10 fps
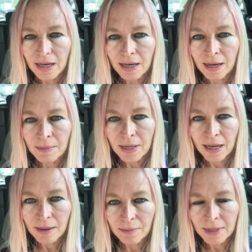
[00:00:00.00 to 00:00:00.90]
And I'm
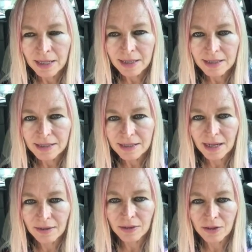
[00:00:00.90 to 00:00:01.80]
not meaning to sound